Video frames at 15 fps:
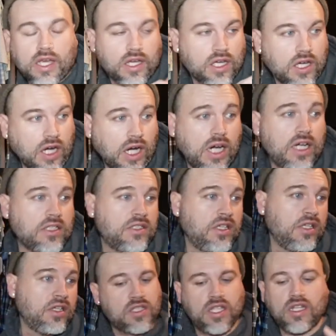and got
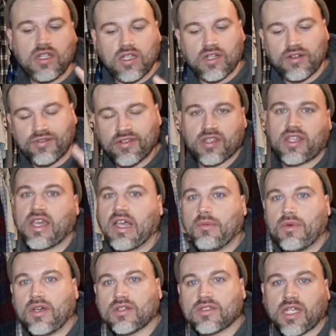kitty litter for the cat
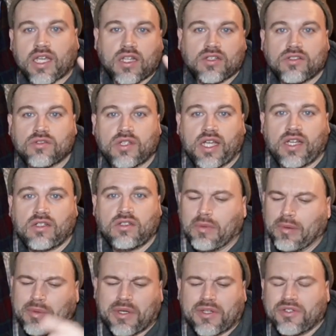box. I gotta do that.
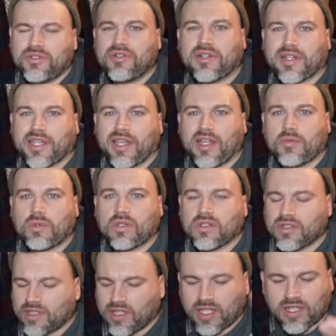I'm not gonna do it on camera
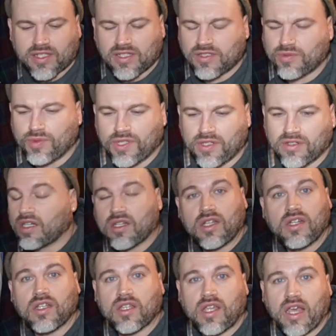because that's weird,
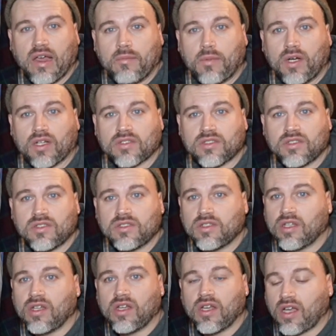cleaning cat boxes.
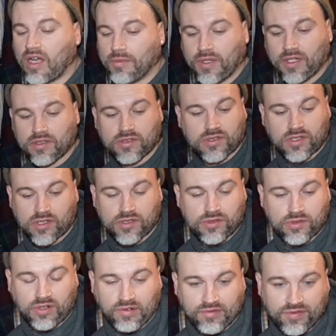I'm not gonna
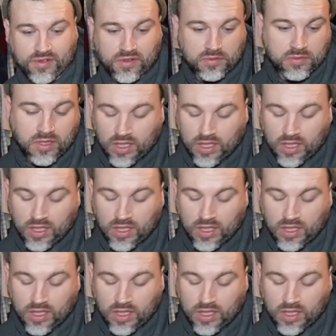do it on film,